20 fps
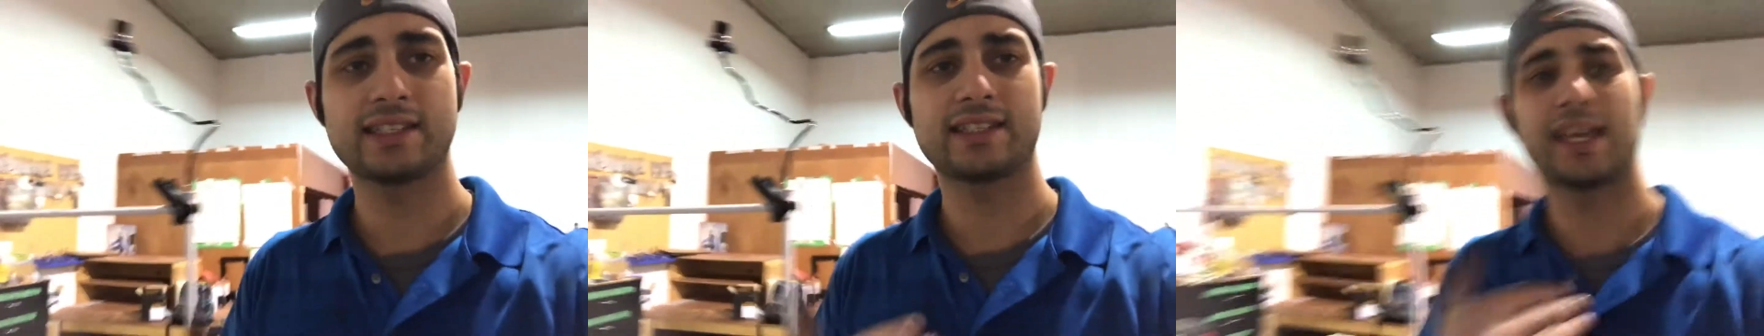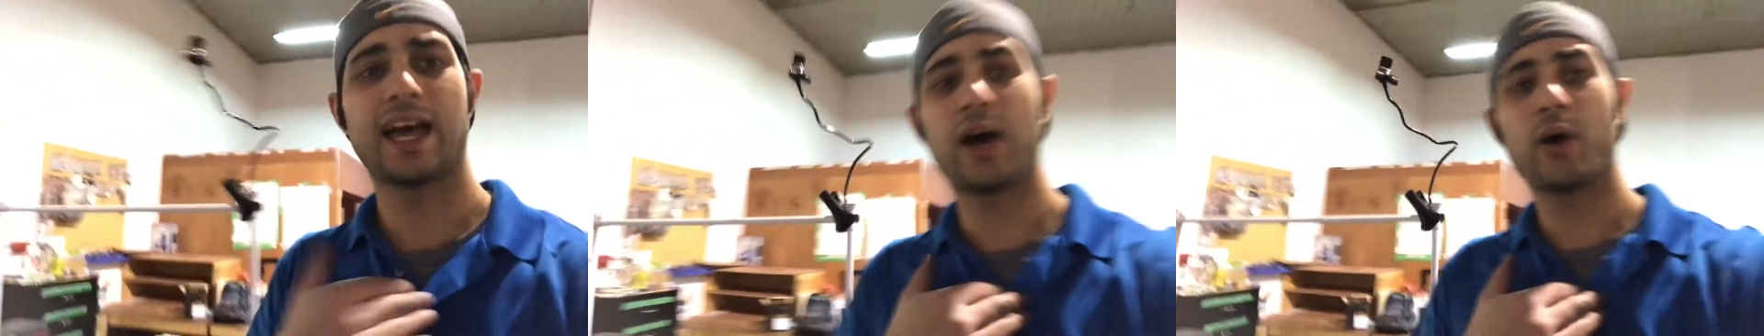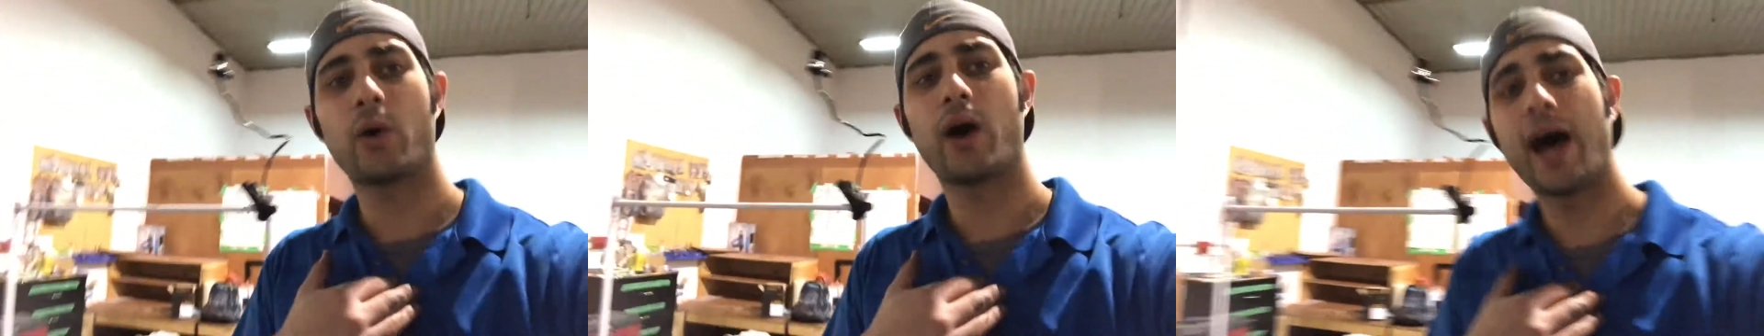is
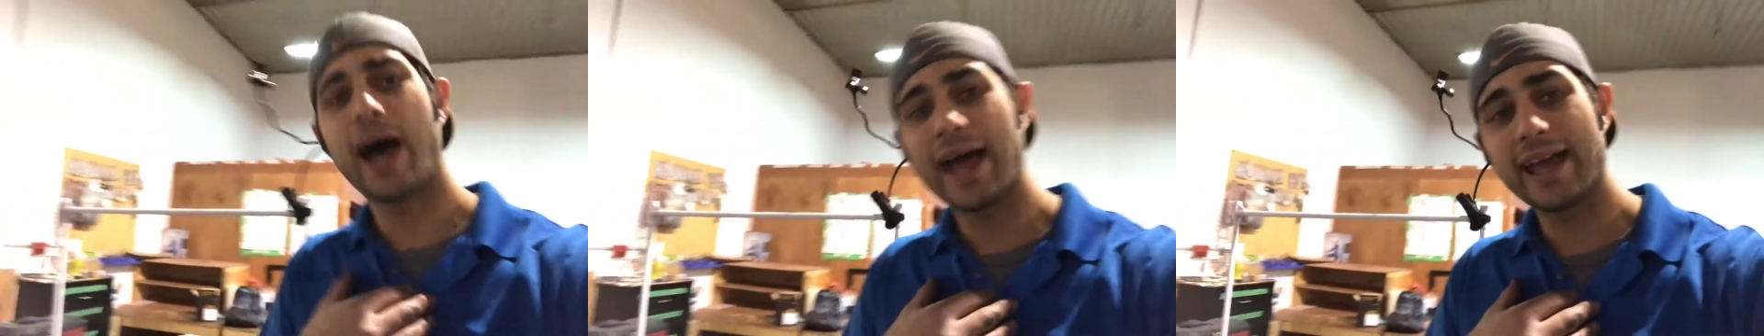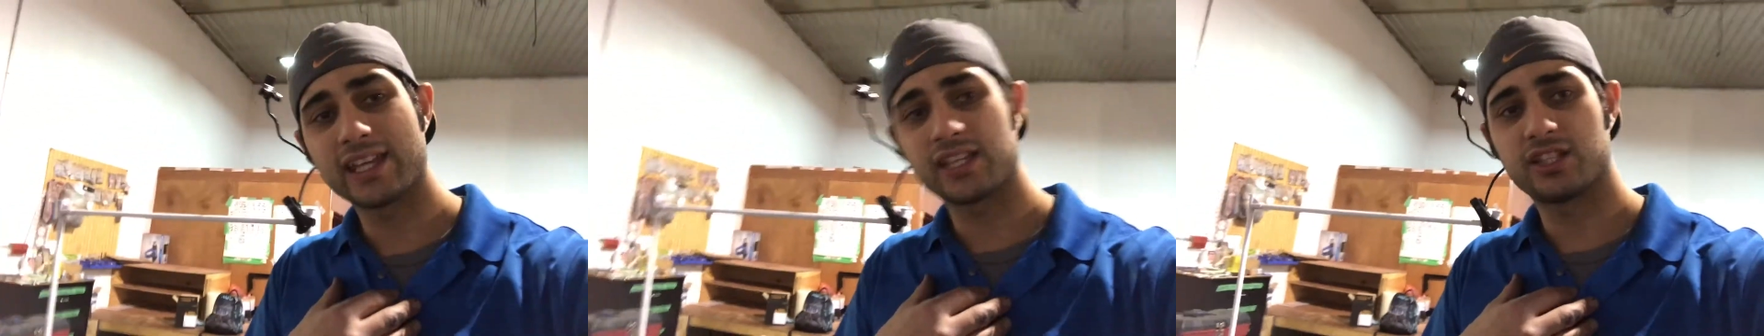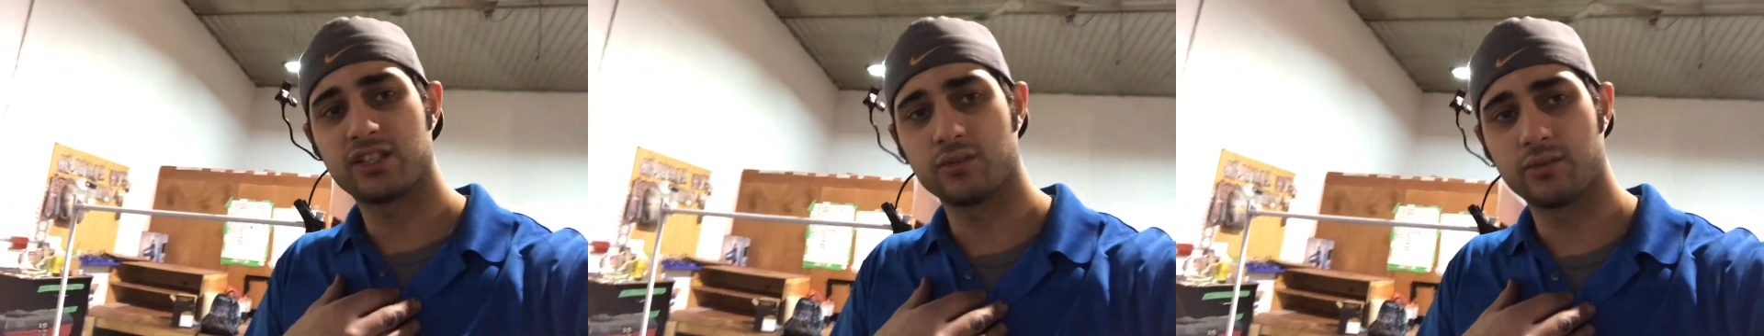how
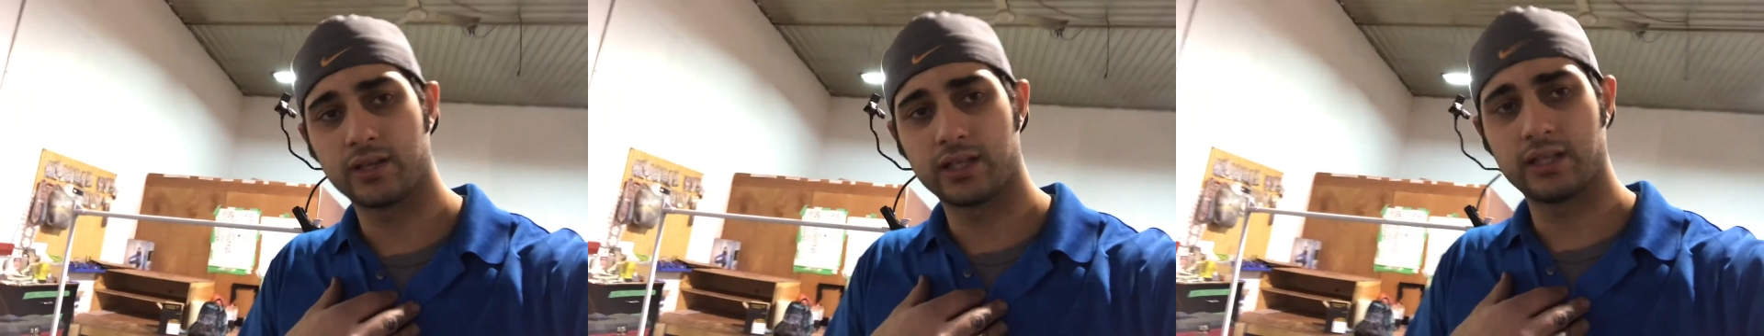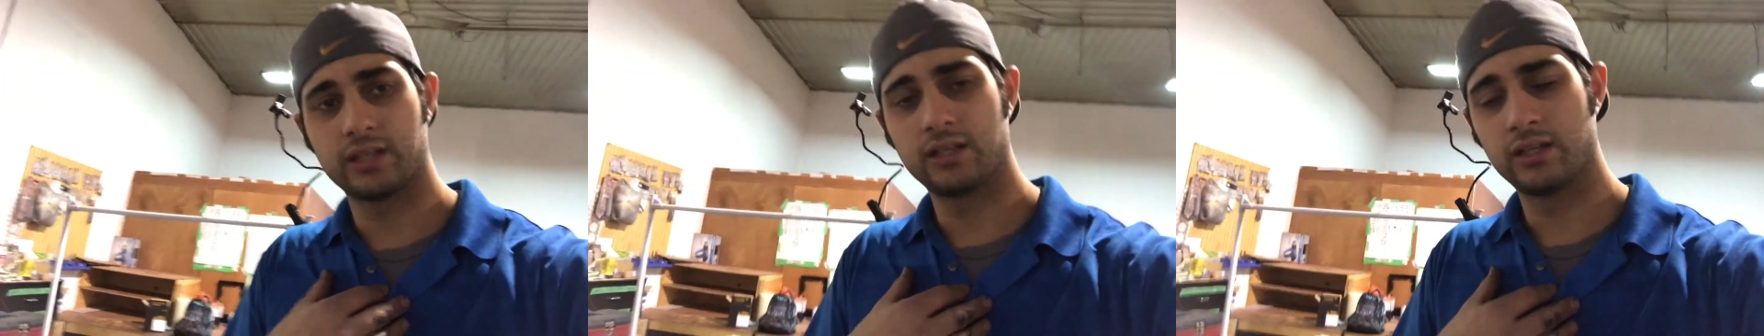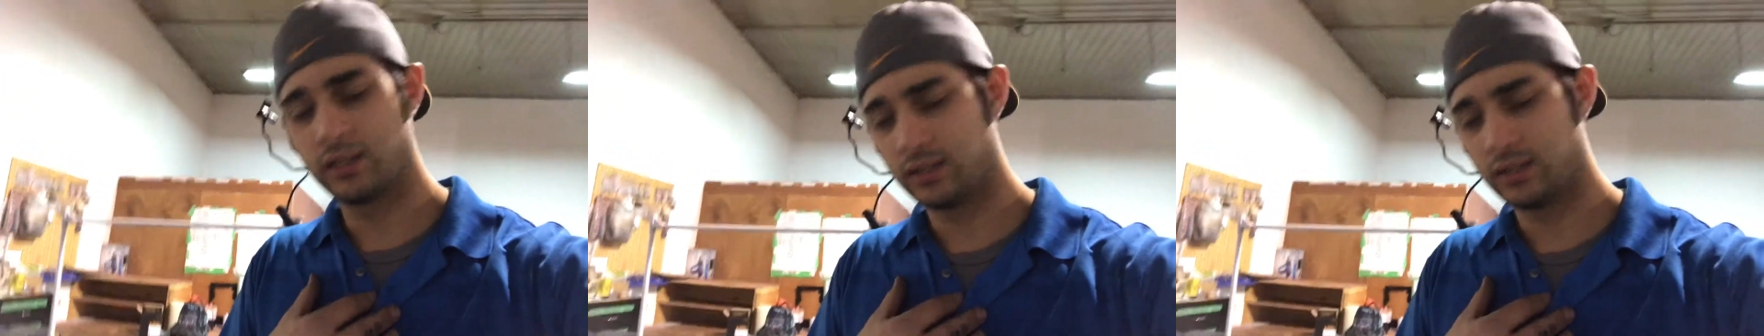I do it.